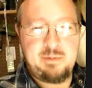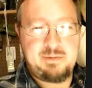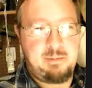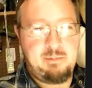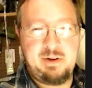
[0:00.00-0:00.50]

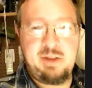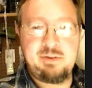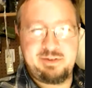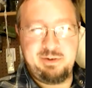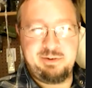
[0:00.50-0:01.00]
from another
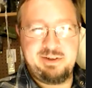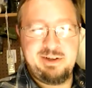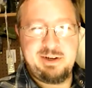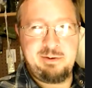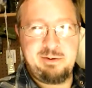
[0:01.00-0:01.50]
suit.
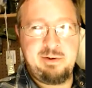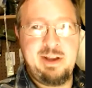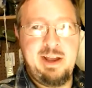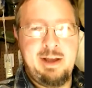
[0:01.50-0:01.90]
I'm going.